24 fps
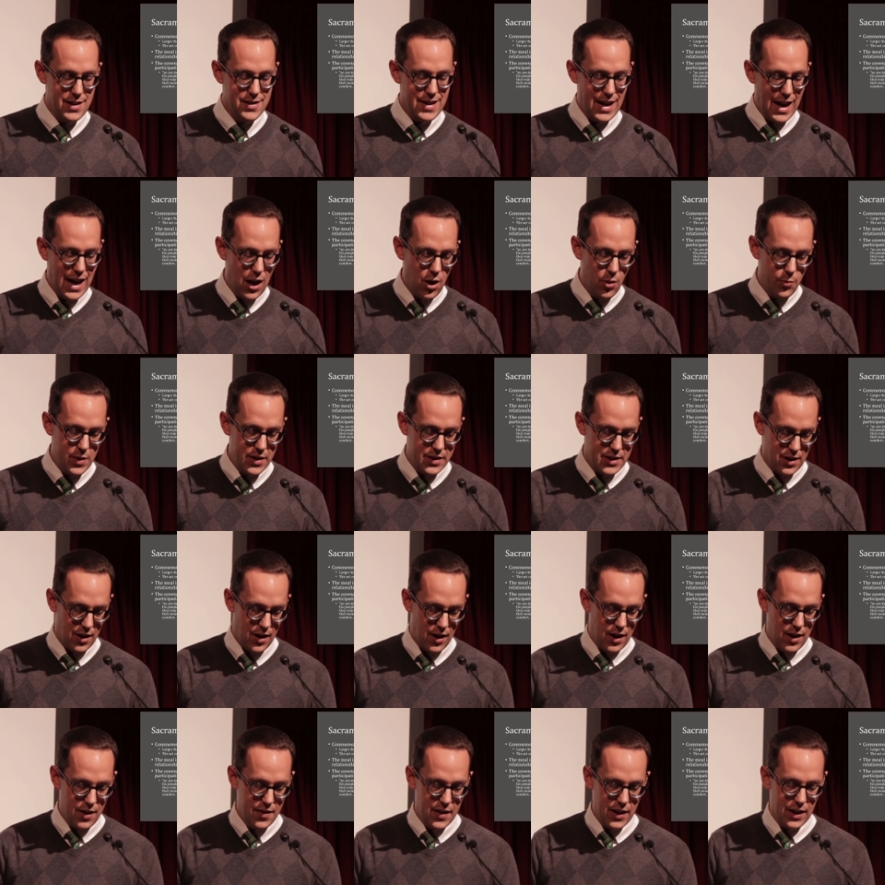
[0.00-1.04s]
As Alma
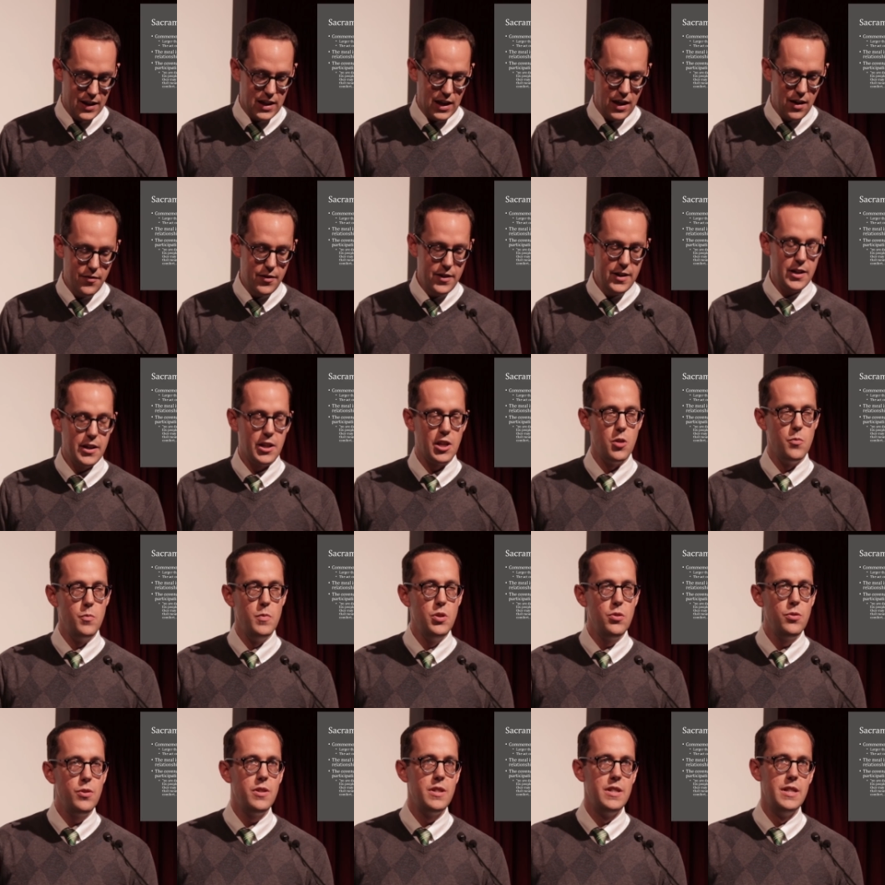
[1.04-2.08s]
taught, the covenant
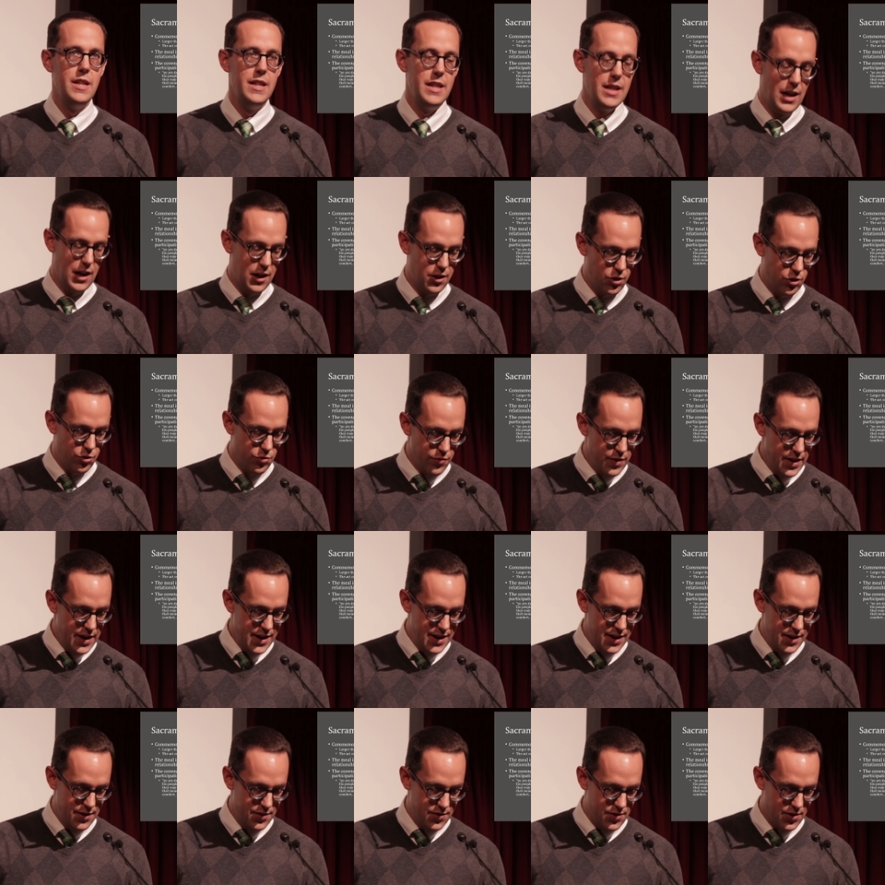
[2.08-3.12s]
community
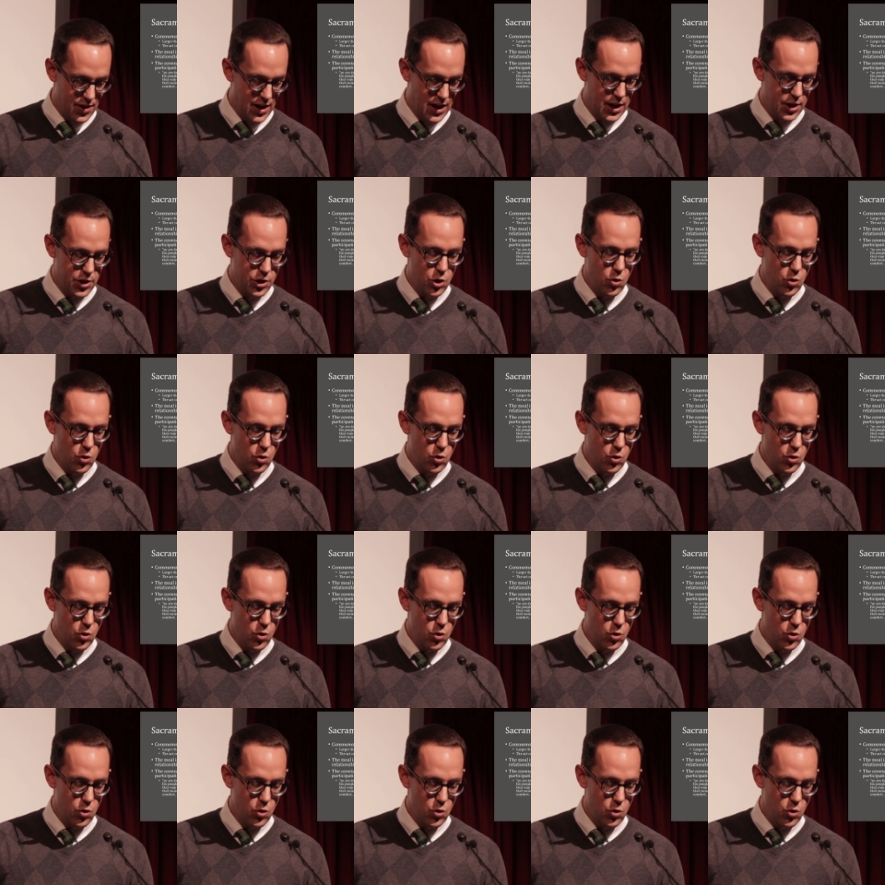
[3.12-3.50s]
agrees